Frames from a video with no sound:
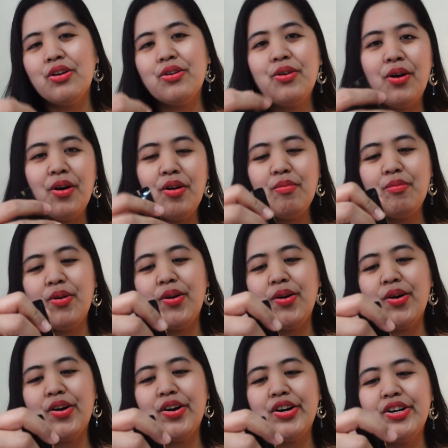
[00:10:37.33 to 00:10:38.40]

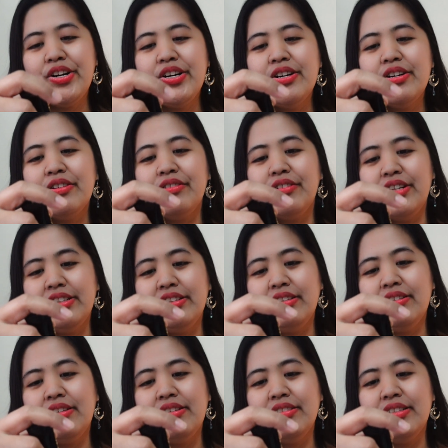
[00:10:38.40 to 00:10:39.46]
Cobor
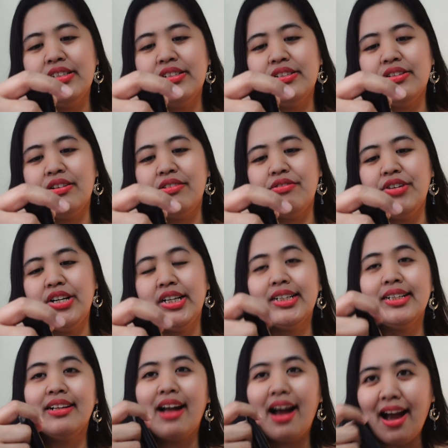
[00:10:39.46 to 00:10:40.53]
Retinol Desalt
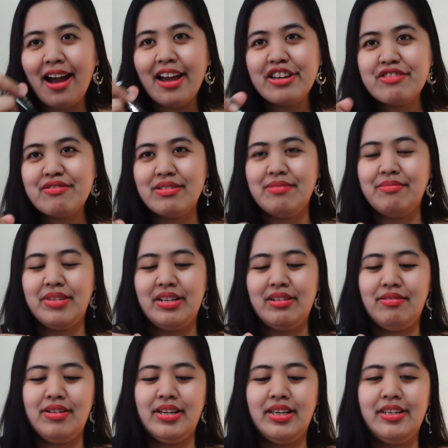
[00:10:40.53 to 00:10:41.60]
Wrinkle Eye Cream, by
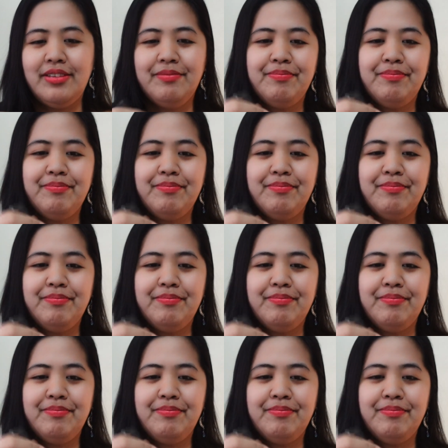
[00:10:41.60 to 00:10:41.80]
the way.